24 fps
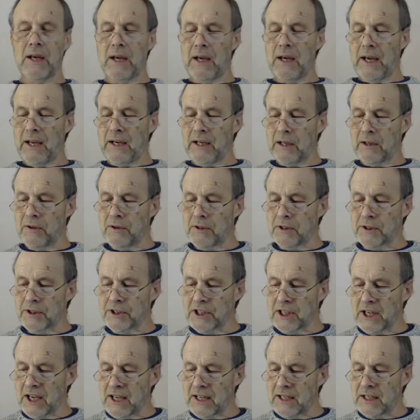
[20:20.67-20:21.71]
And he couldn't
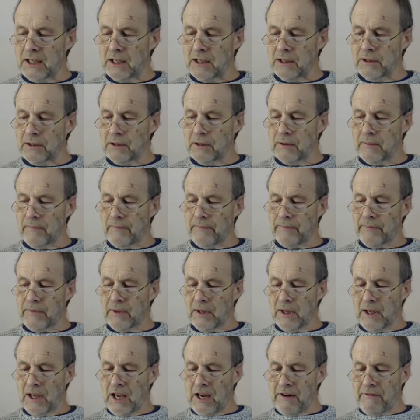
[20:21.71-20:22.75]
stand it.
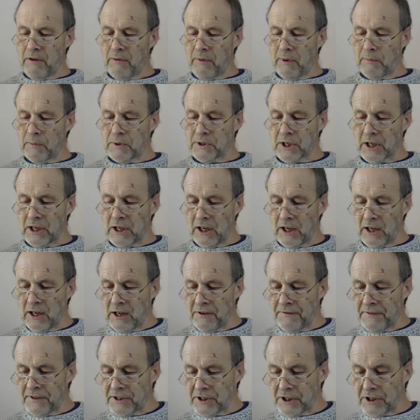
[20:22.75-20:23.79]
Everyone was going to
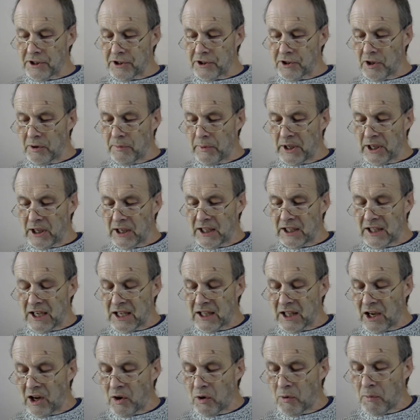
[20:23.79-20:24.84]
laugh at his stupid idea.
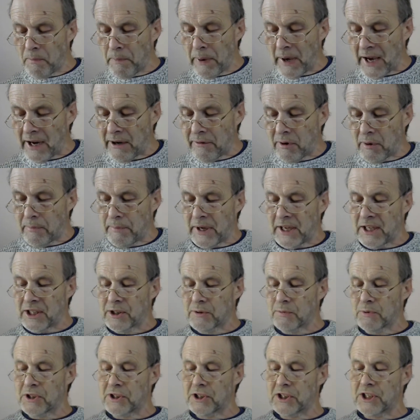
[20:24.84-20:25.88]
The whole power base
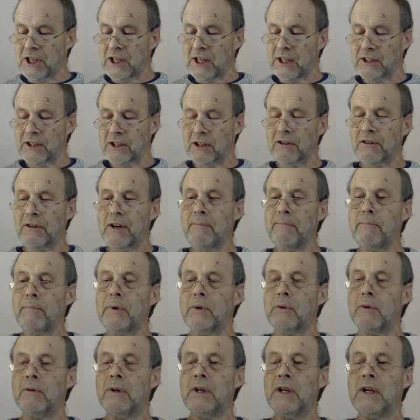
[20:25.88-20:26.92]
would start to
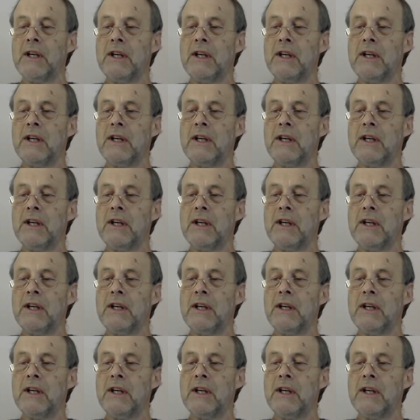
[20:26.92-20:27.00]
crumble.